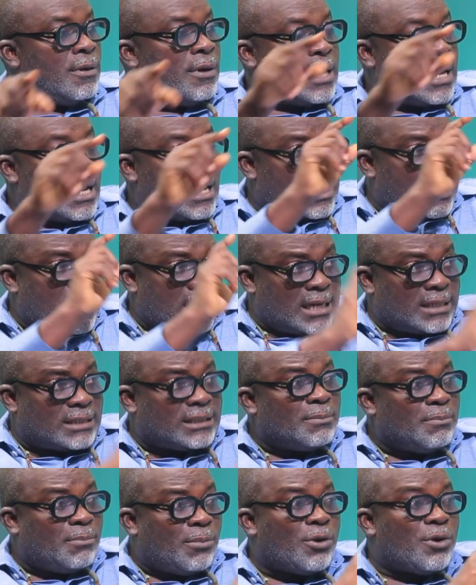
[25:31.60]
A
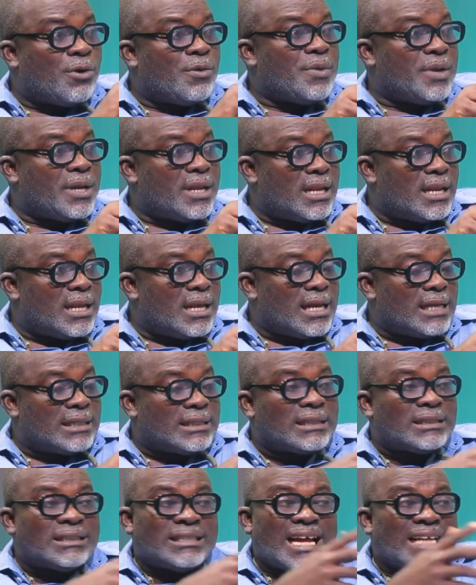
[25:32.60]
little borrowing
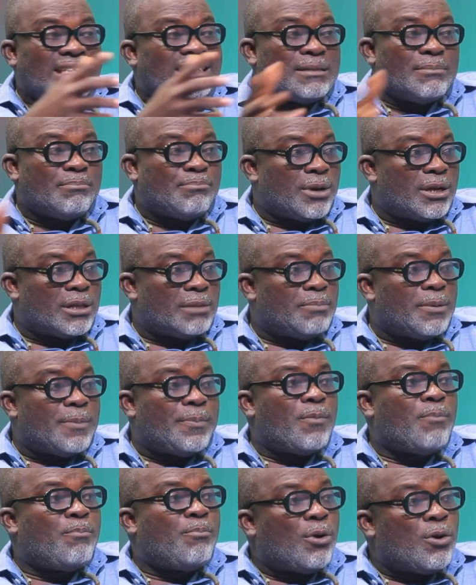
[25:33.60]
is a starting point.
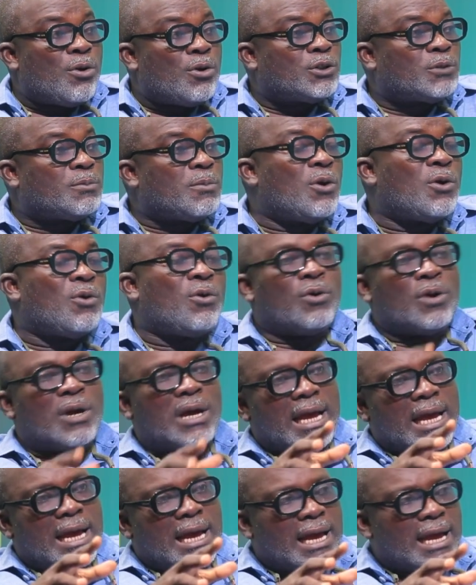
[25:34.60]
People borrow small
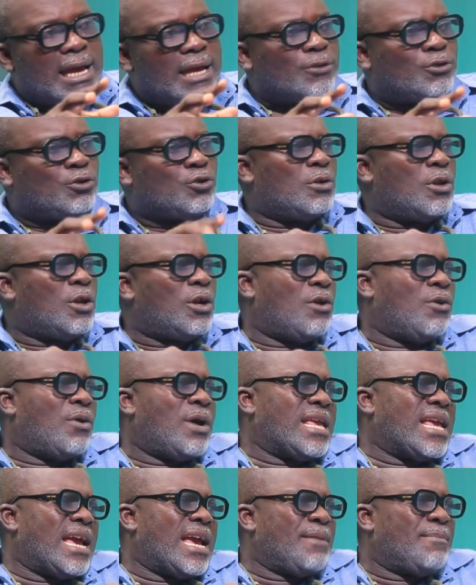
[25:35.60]
uh, to
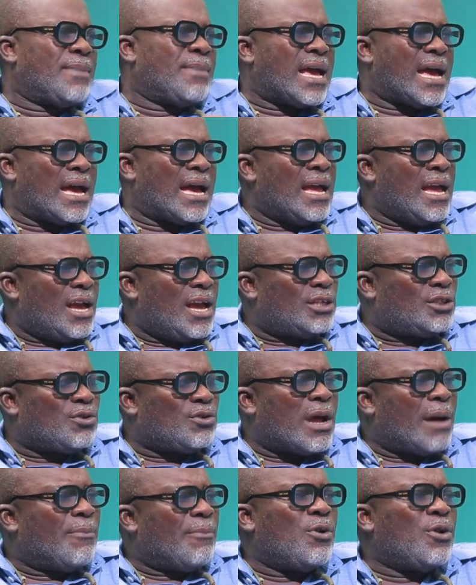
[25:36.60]
uh,
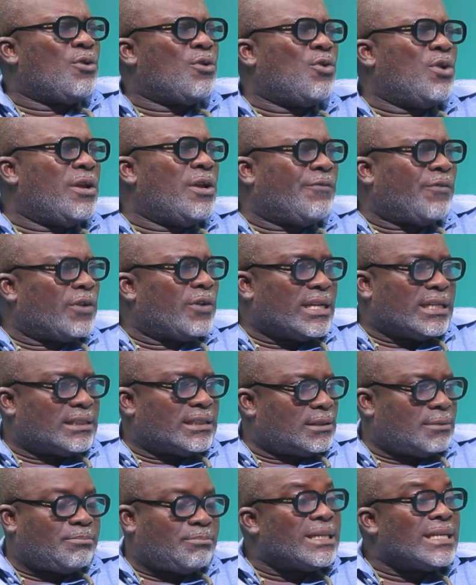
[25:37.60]
so I'm only going for
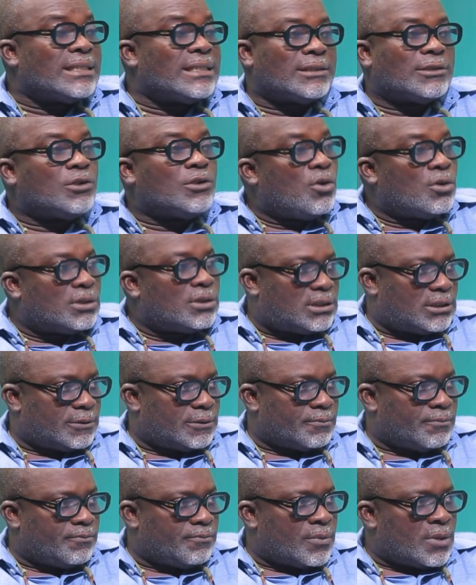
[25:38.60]
this. Please don't,
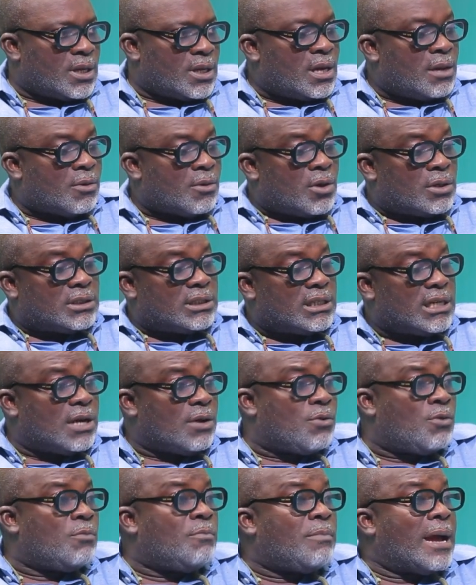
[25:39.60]
because in
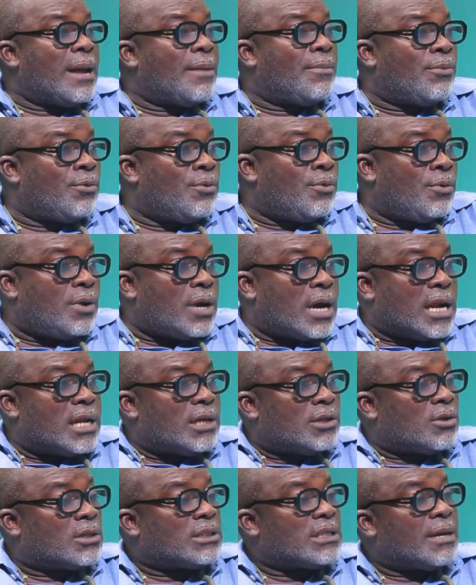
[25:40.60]
a good Bible, I
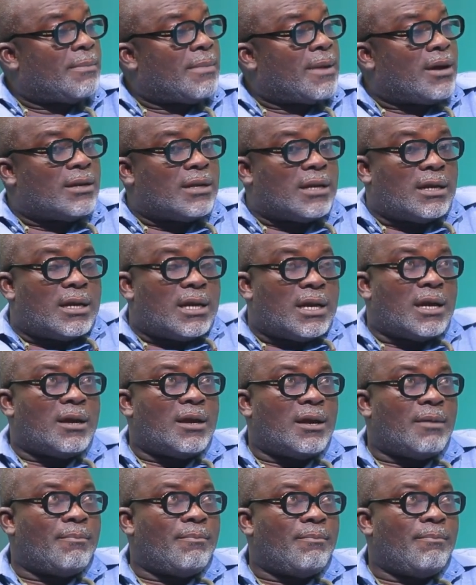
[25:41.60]
really talks about
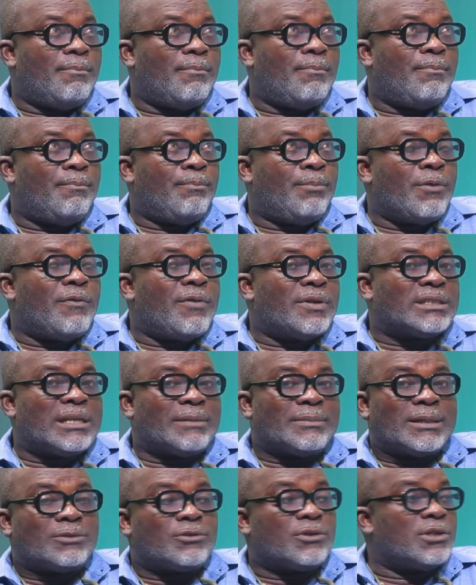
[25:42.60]
uh, Proverbs
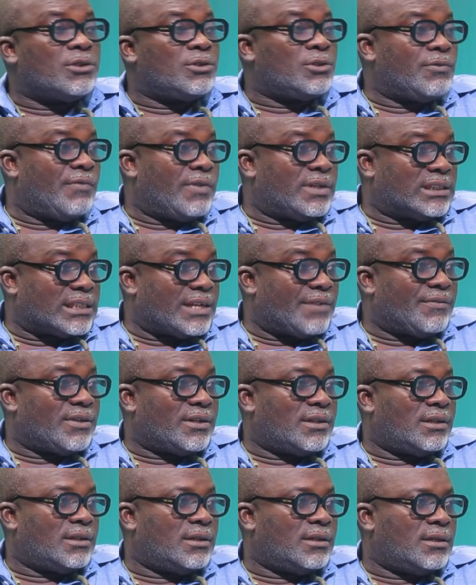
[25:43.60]
chapter twenty-two verse
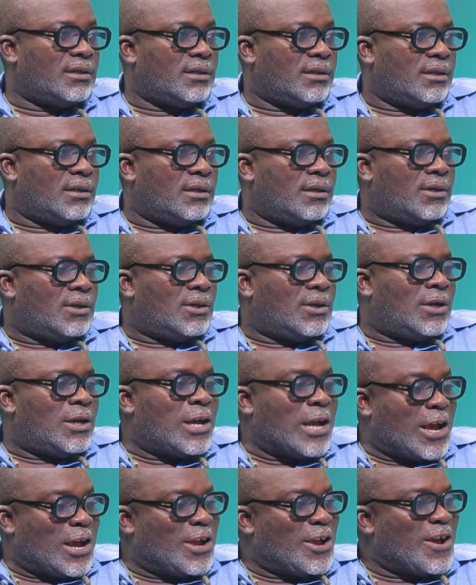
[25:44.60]
seven. Mm-hmm.
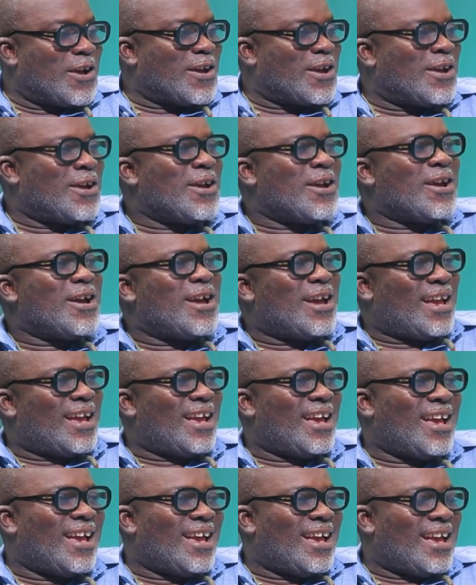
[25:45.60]
Yeah. Proverbs
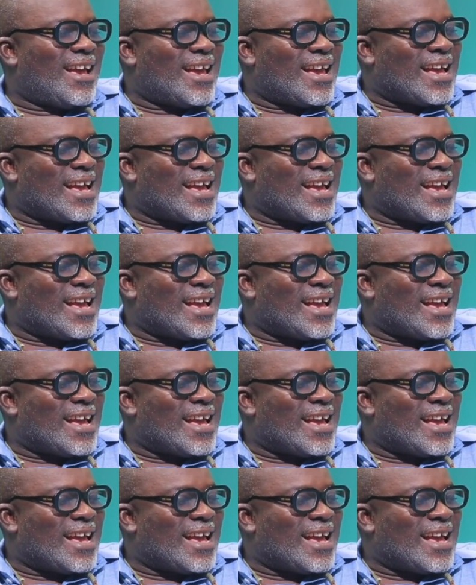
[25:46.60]
twenty-two seven.